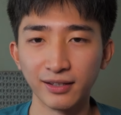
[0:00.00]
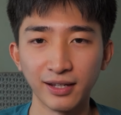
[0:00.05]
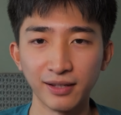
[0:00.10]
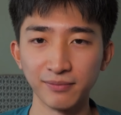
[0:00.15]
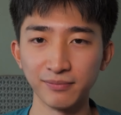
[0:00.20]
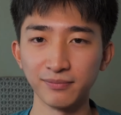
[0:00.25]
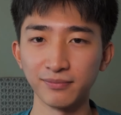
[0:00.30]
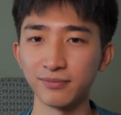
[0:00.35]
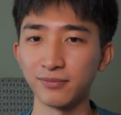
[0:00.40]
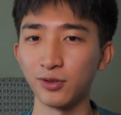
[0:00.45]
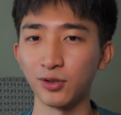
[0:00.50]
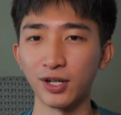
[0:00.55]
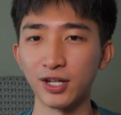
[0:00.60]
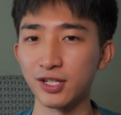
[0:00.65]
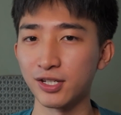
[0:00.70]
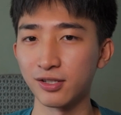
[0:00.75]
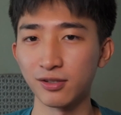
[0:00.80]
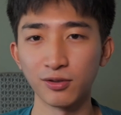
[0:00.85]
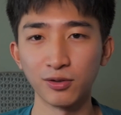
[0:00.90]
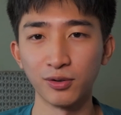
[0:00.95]
then you
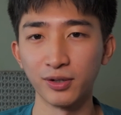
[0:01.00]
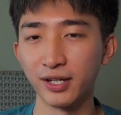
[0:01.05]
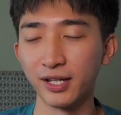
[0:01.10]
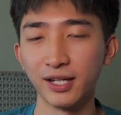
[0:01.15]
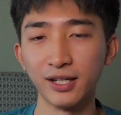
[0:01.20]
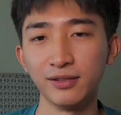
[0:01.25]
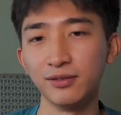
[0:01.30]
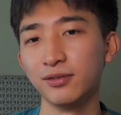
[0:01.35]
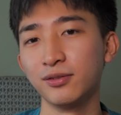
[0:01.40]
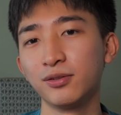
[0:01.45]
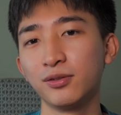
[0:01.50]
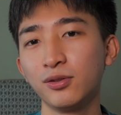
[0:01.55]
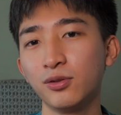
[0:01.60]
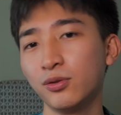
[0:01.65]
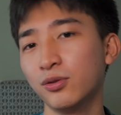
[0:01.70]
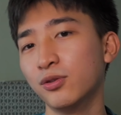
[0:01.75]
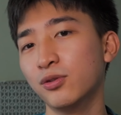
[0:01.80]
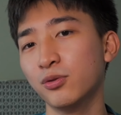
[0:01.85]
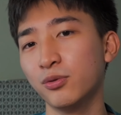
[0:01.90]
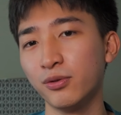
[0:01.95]
can go ahead and
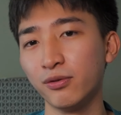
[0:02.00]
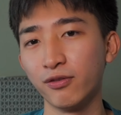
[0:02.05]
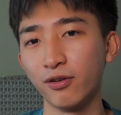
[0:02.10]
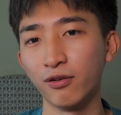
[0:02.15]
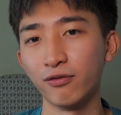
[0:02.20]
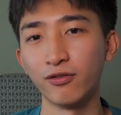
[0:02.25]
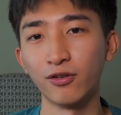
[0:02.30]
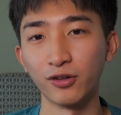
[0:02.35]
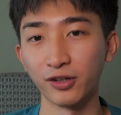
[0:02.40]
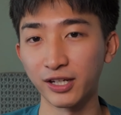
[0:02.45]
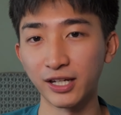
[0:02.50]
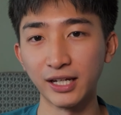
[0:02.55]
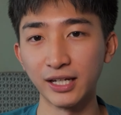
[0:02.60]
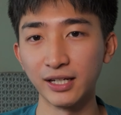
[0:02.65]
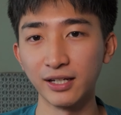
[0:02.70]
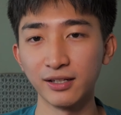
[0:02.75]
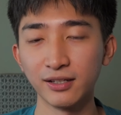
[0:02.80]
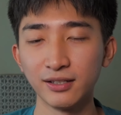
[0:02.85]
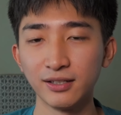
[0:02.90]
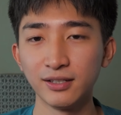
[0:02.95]
do with your
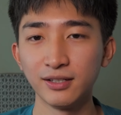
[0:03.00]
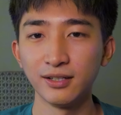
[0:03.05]
4K,